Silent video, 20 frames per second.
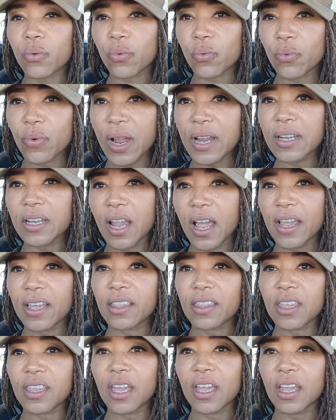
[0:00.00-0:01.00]
red
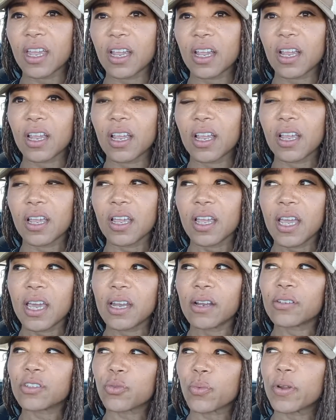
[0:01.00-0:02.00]
light thing.
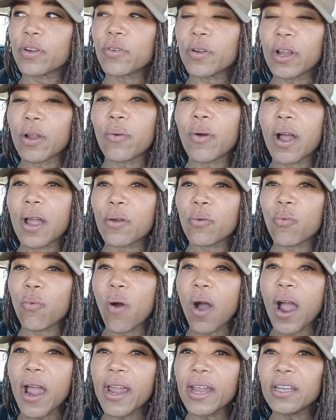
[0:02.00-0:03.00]
And I was wondering
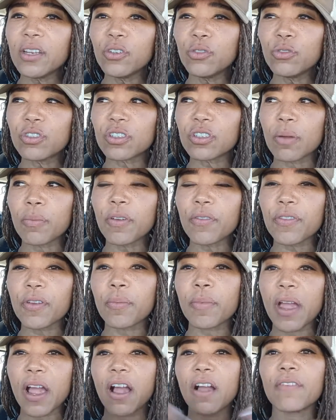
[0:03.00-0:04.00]
why do some of
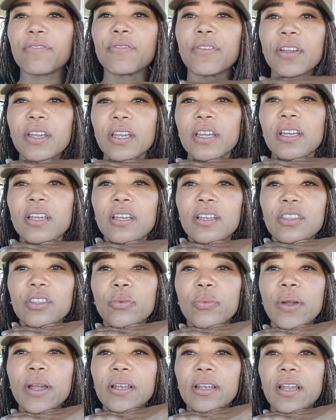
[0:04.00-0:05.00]
them have the
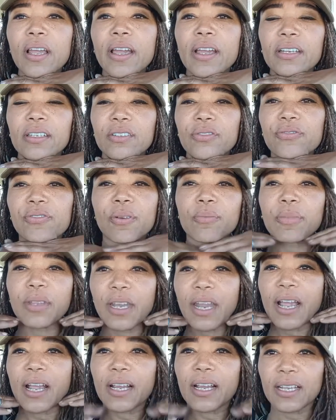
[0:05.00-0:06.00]
red light from the
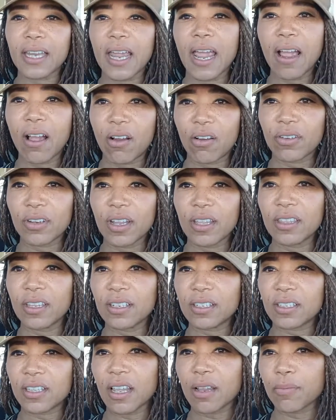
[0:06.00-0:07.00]
neck down? And
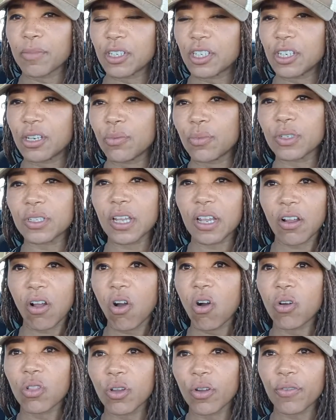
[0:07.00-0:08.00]
this thing machine was like
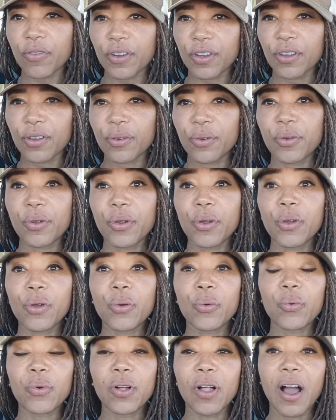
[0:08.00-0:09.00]
all over you.
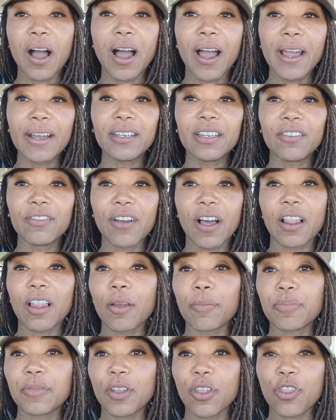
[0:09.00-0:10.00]
Well, I
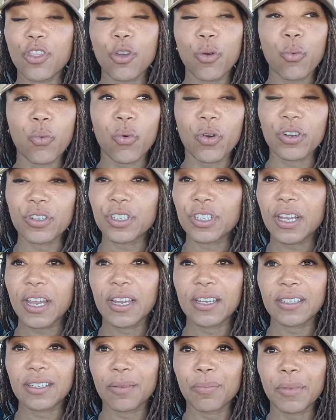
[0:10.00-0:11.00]
developed the worst
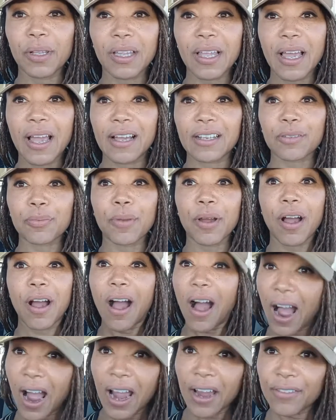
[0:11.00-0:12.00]
case of melasma
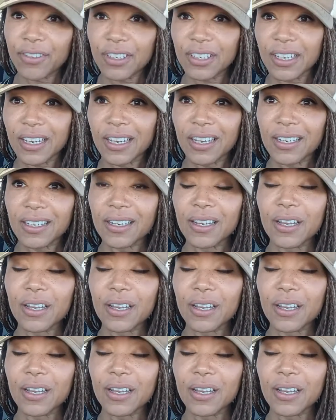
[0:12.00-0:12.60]
I've seen,